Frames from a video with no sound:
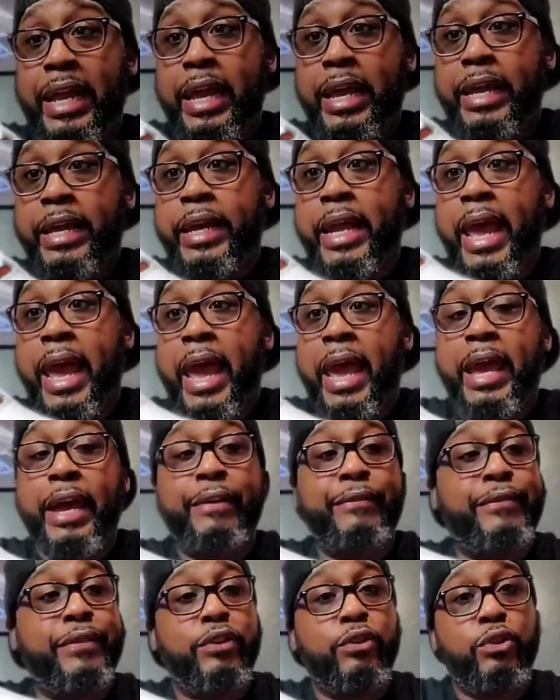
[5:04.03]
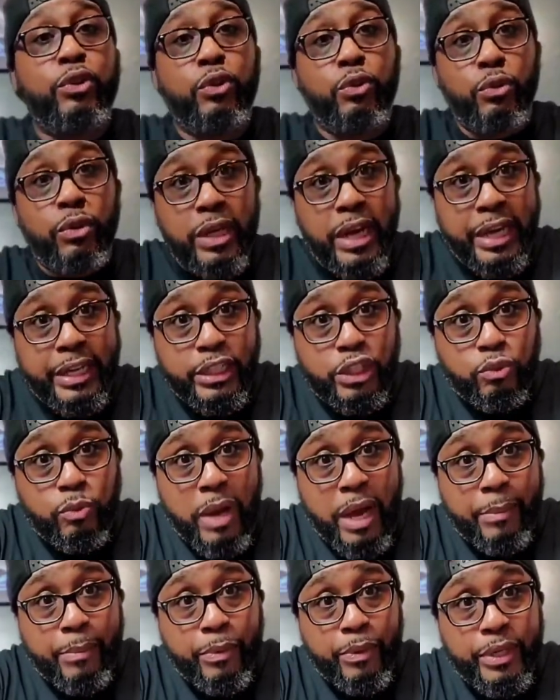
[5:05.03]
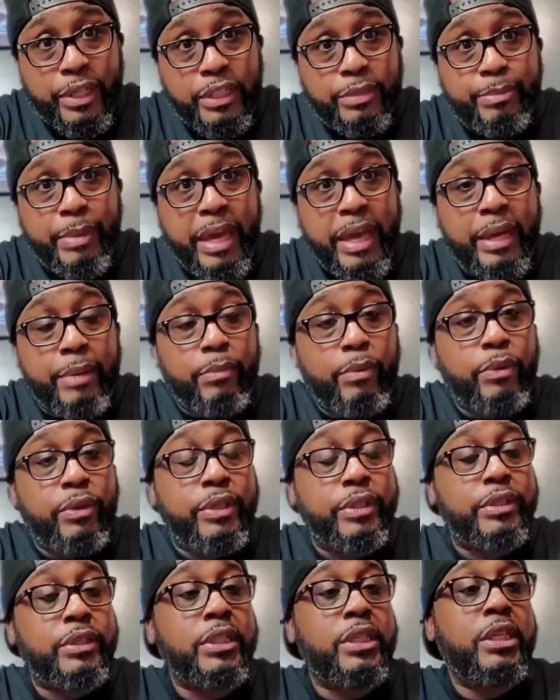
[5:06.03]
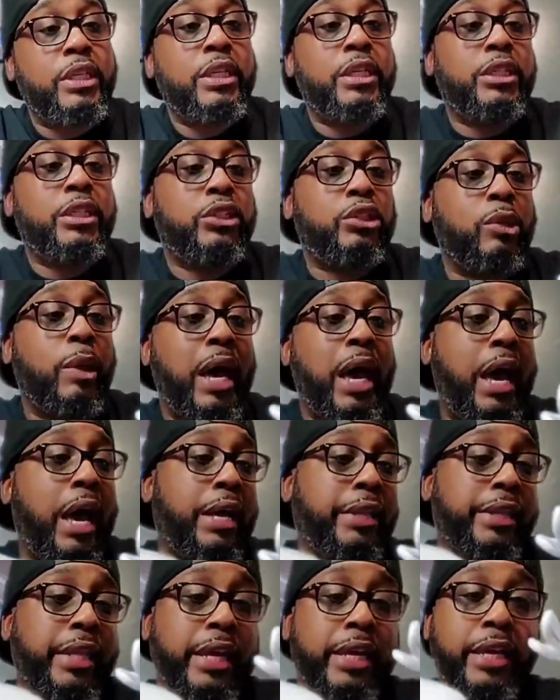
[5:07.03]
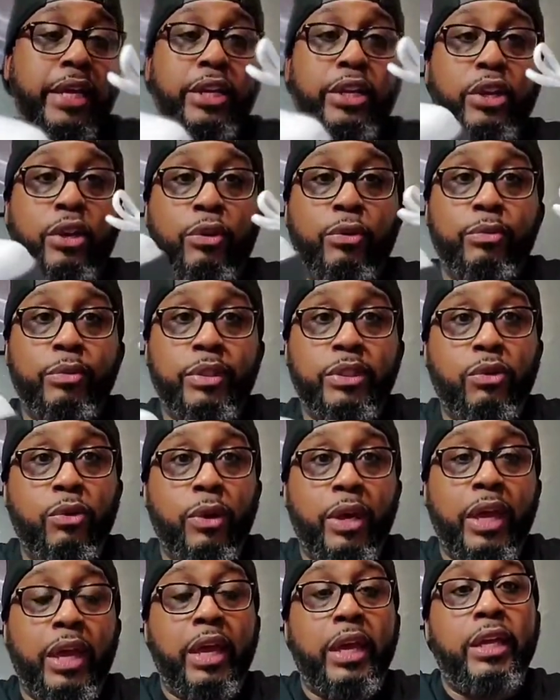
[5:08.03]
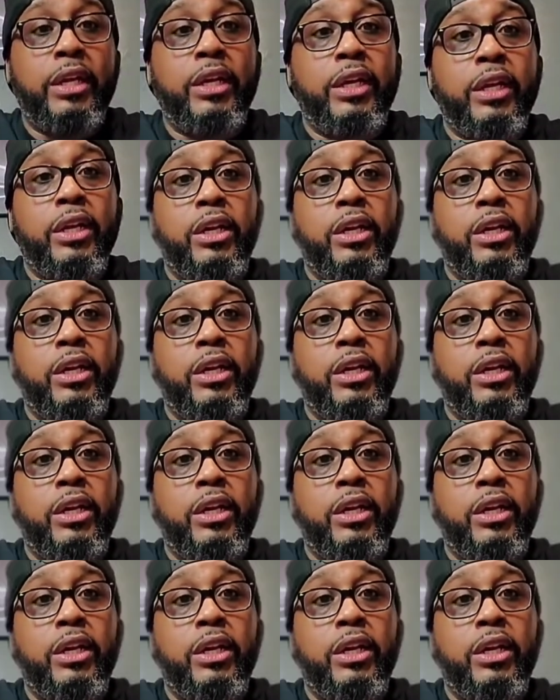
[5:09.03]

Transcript: and a half if you do the lace swap on these bad boys. So I, I think they dope. Let's go ahead look at